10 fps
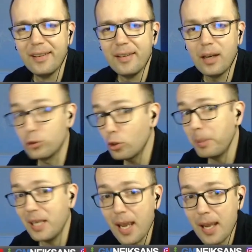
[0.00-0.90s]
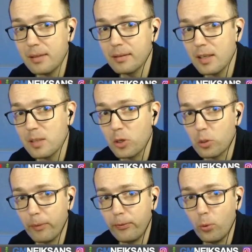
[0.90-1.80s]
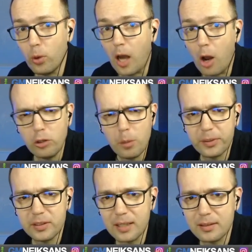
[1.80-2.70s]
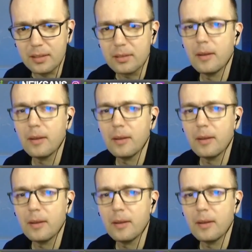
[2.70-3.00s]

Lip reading: A rook b8 is bishop f4. How do you protect it?